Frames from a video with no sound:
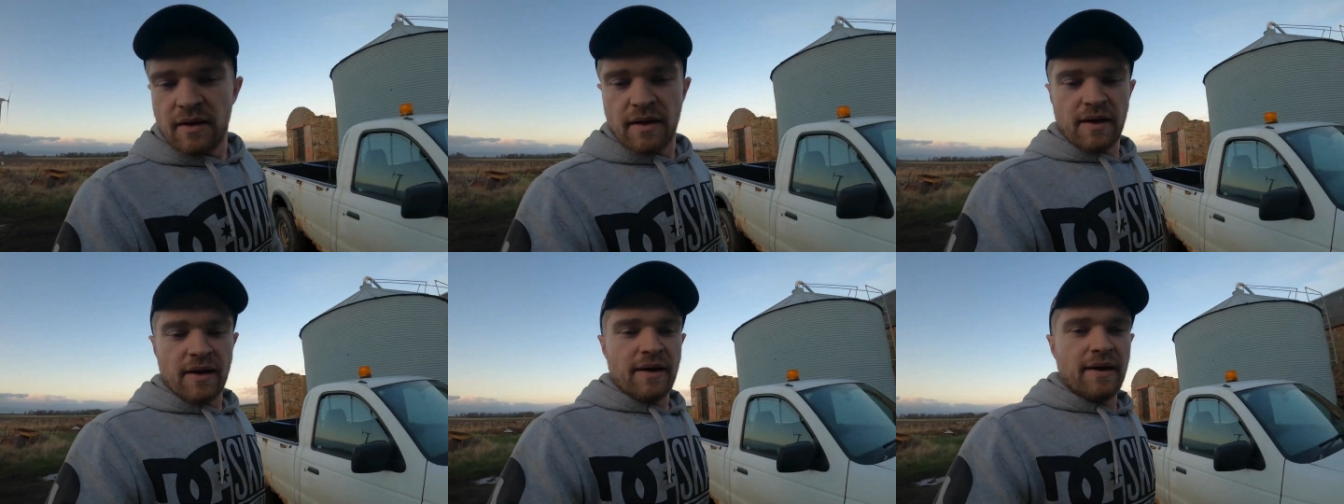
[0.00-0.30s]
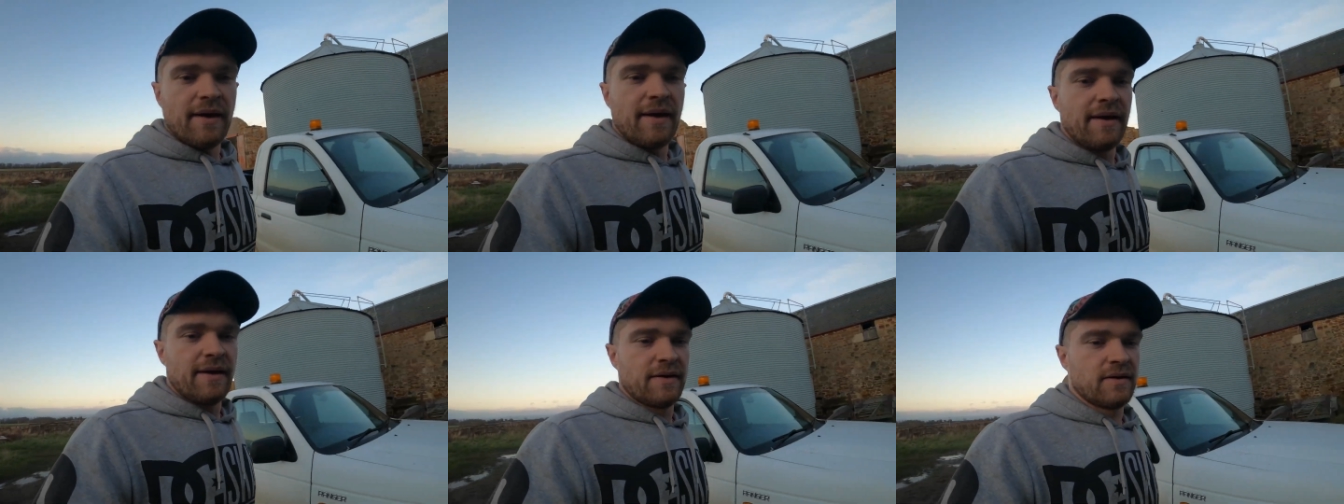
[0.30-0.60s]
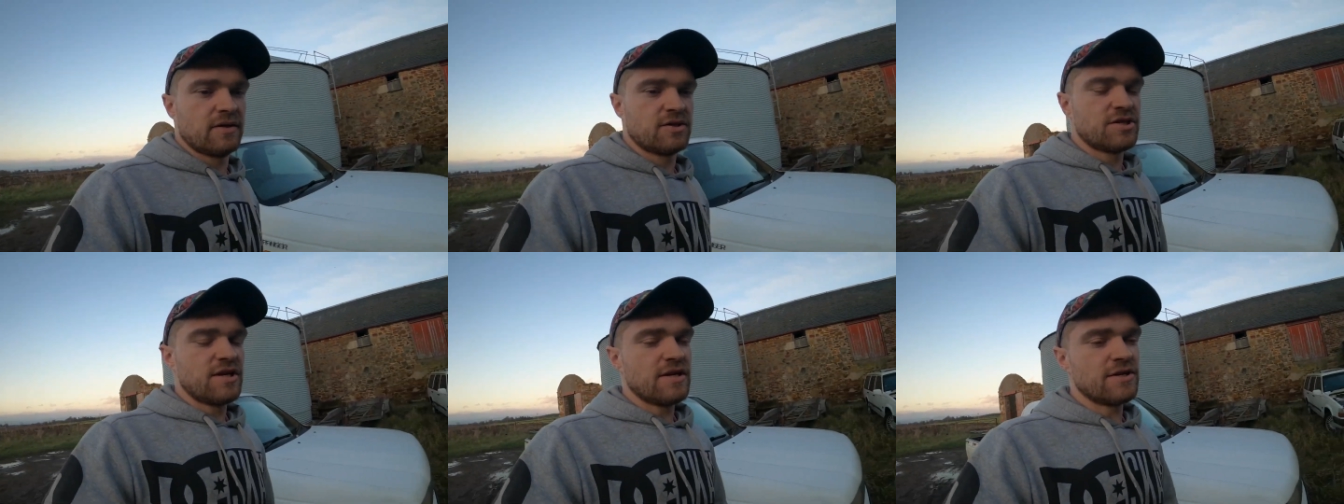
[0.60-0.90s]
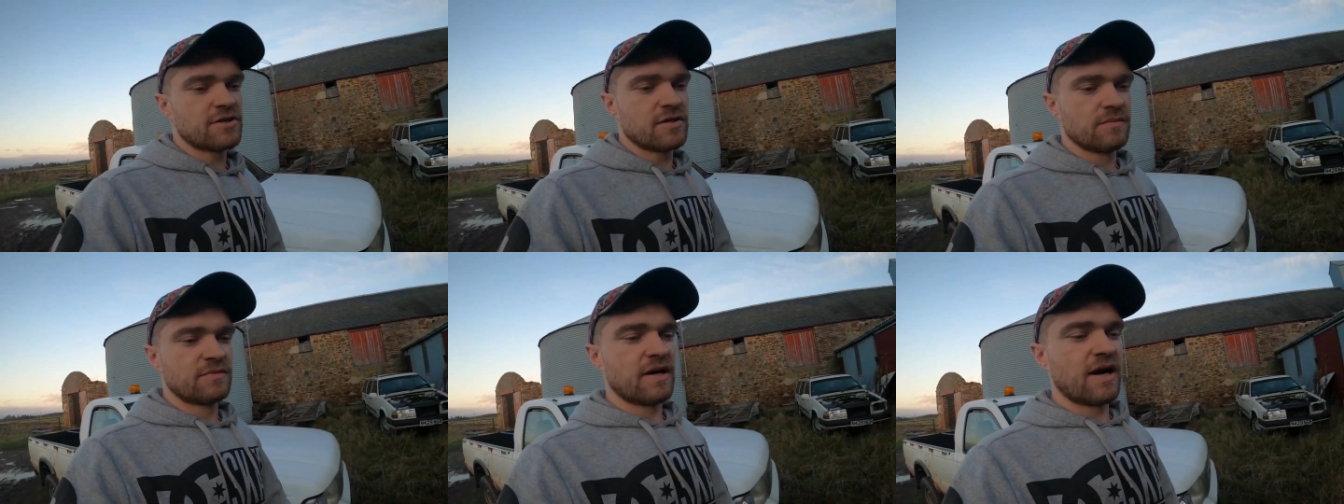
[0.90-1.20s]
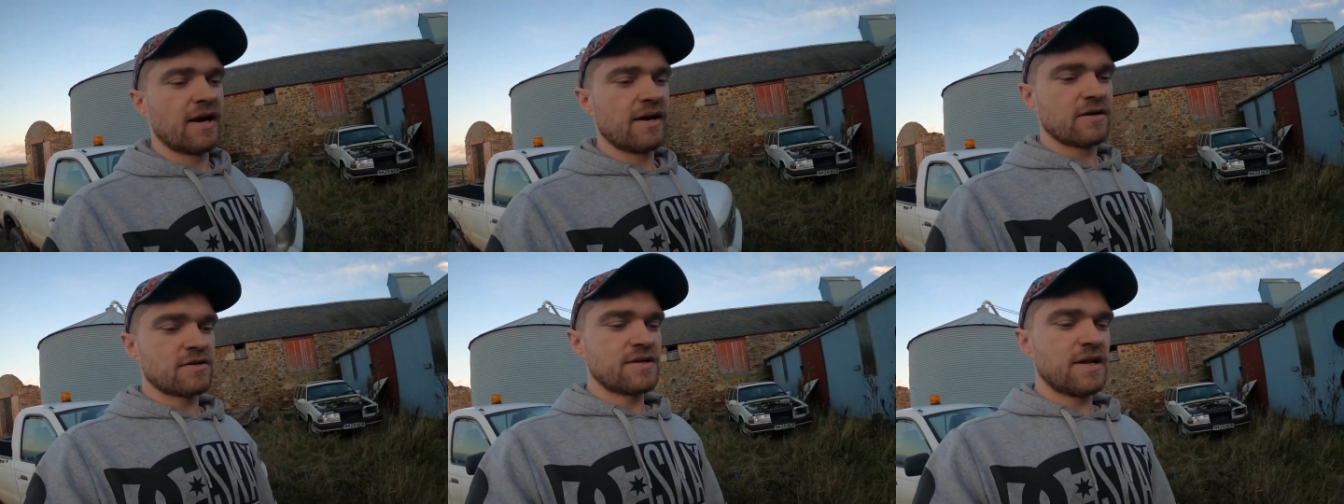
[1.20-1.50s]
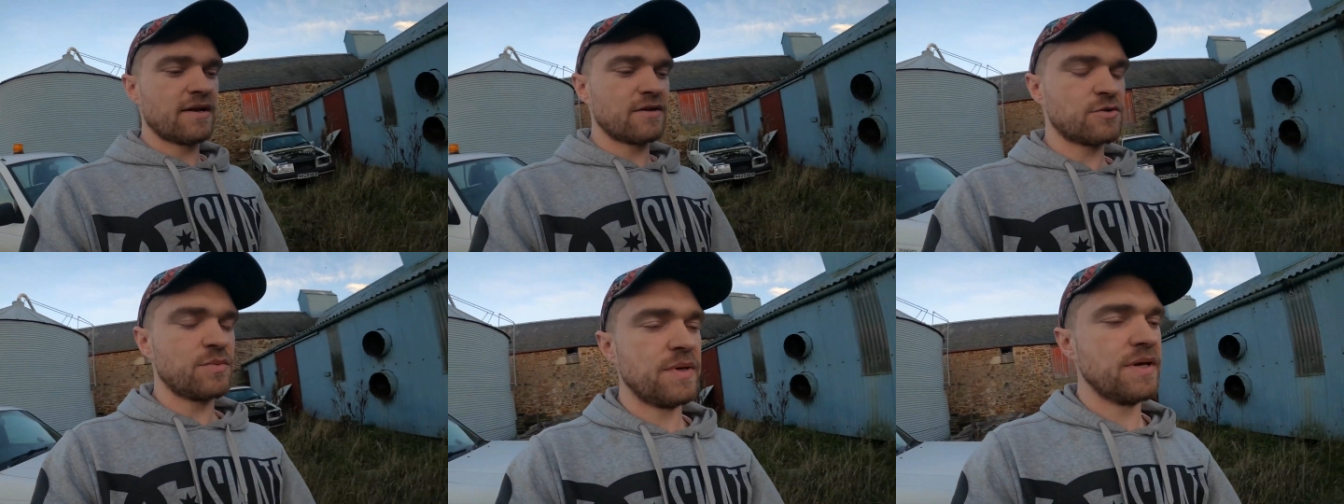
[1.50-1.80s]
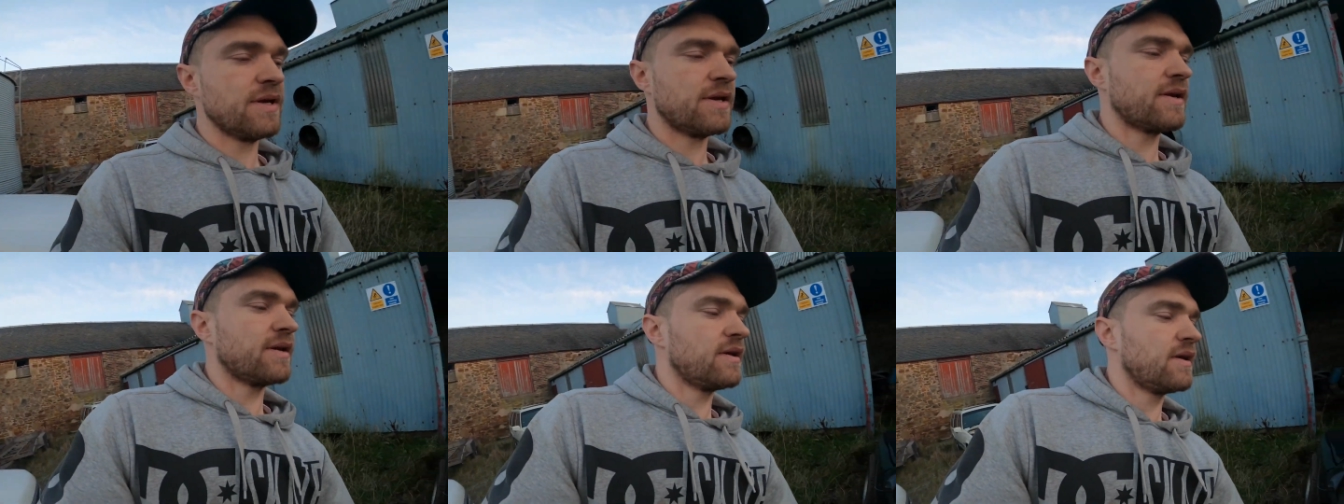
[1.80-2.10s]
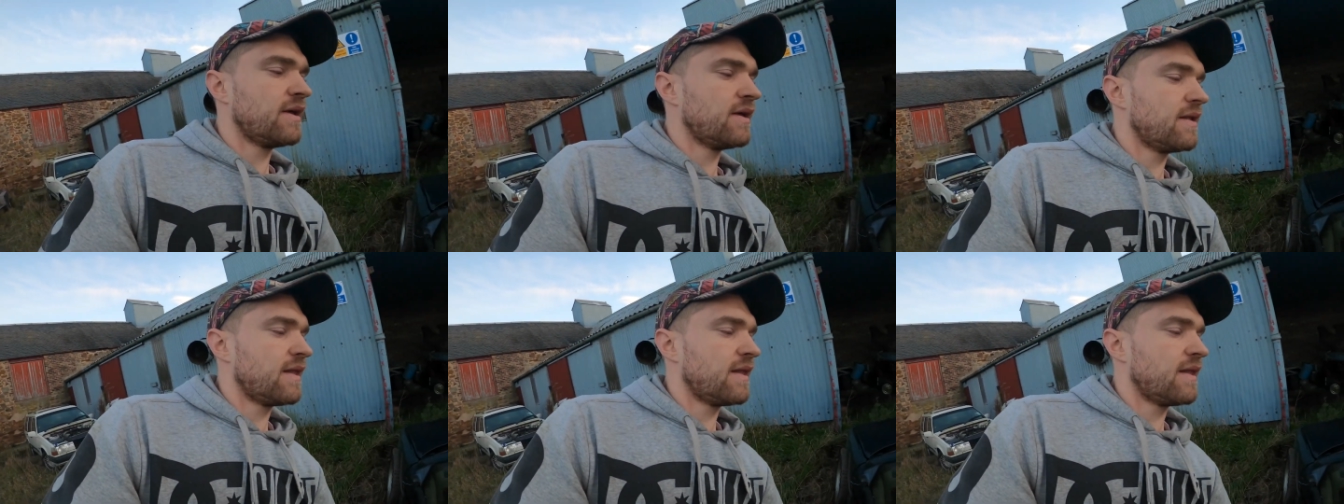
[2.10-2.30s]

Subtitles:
Change some tyres next week.